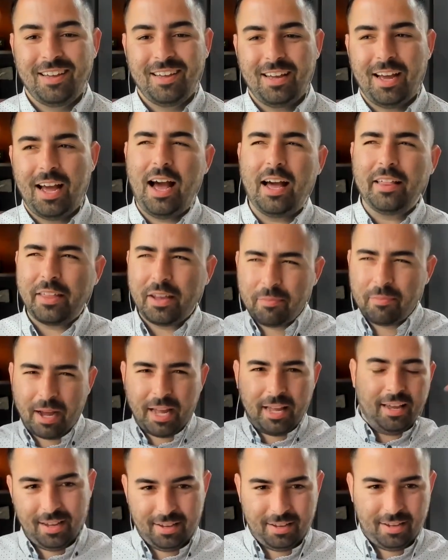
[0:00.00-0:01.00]
I think
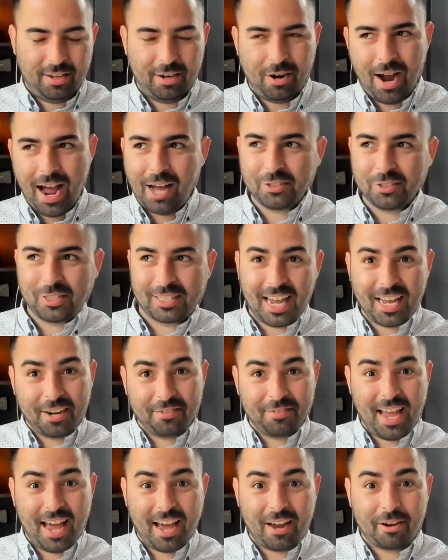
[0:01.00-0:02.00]
outside
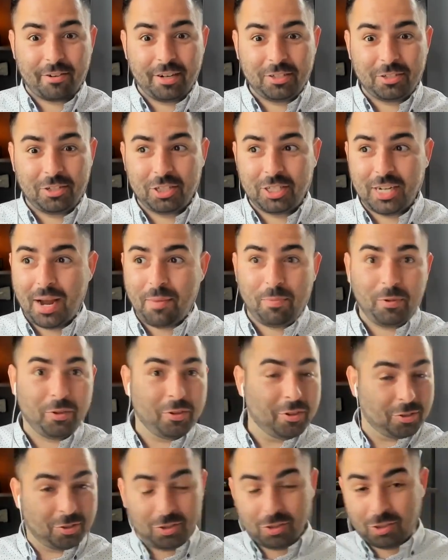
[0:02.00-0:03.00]
of the adoration chapel,
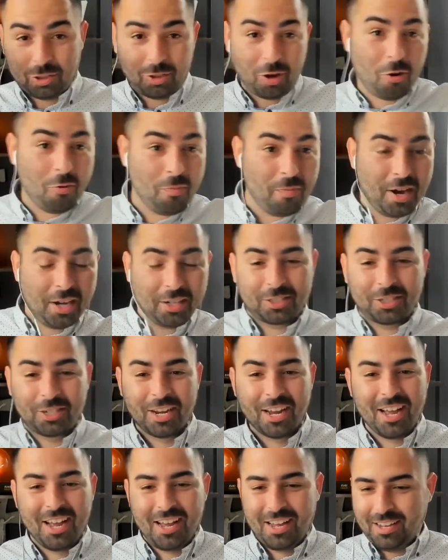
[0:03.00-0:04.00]
there's just so much
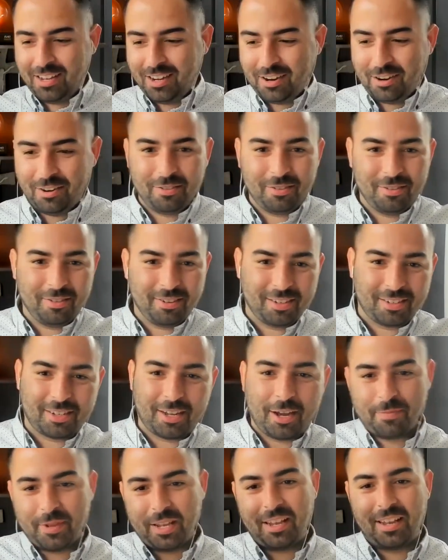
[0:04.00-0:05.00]

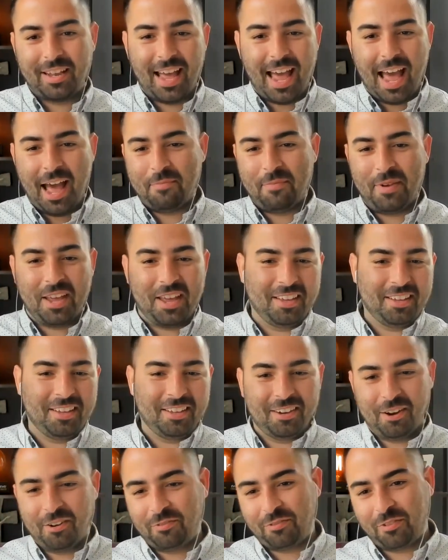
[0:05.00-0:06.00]
coming at
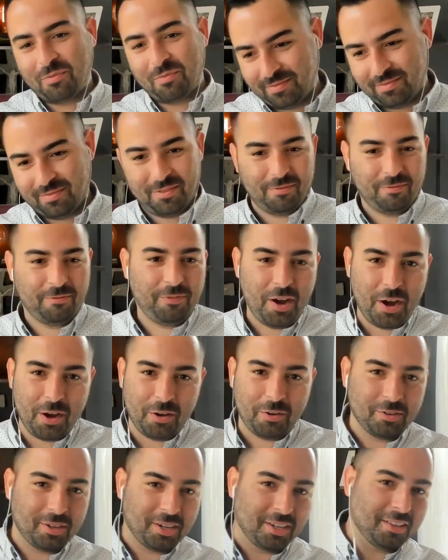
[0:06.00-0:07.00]
me, from
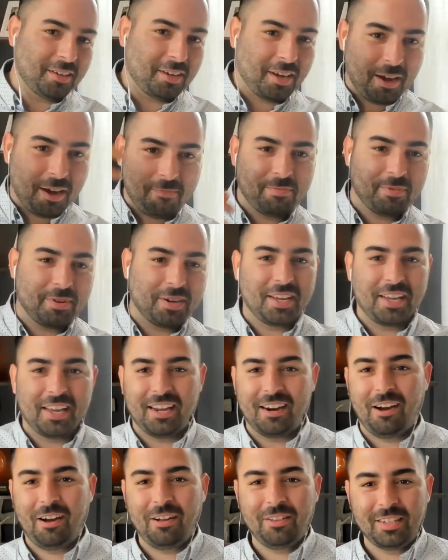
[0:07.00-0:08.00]
phone and the company
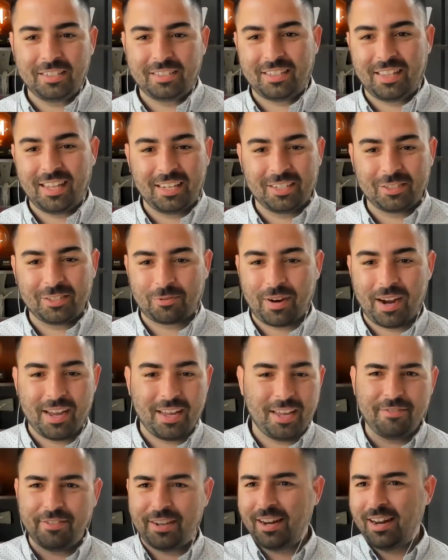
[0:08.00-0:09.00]
and all these things, right?
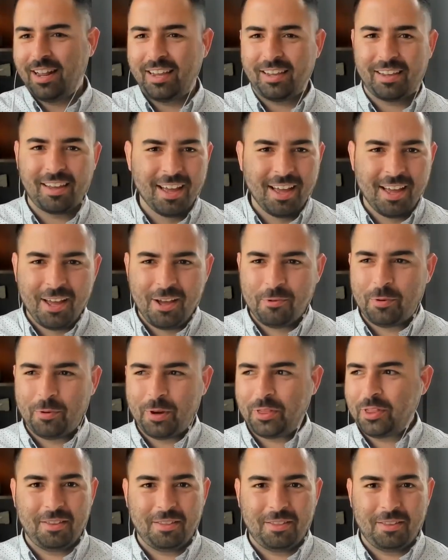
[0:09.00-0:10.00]
Even like
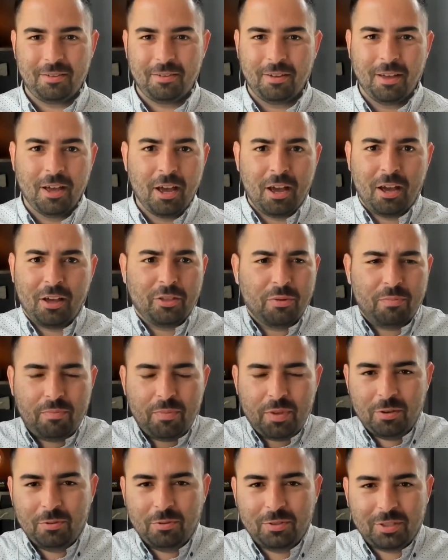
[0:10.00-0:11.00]
with the
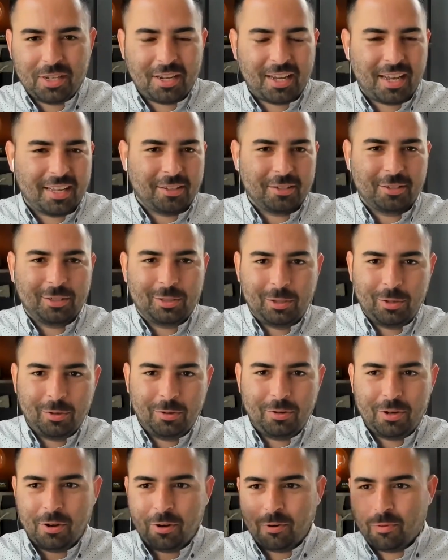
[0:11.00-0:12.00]
music at the
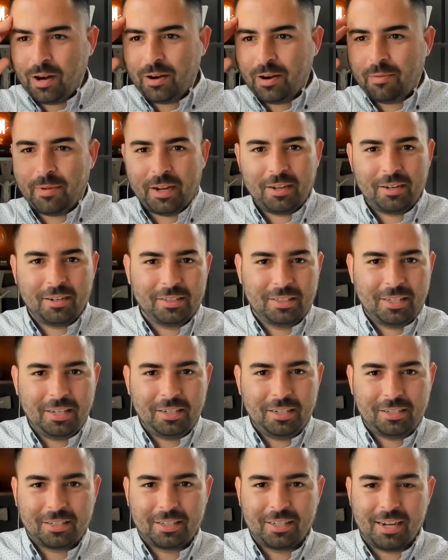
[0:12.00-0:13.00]
studio, what am I going to
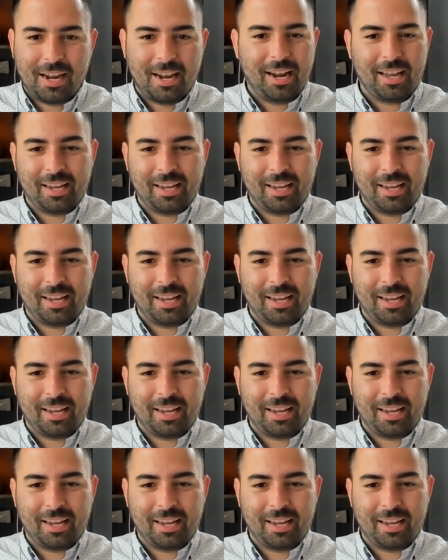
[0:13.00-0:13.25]
teach tonight?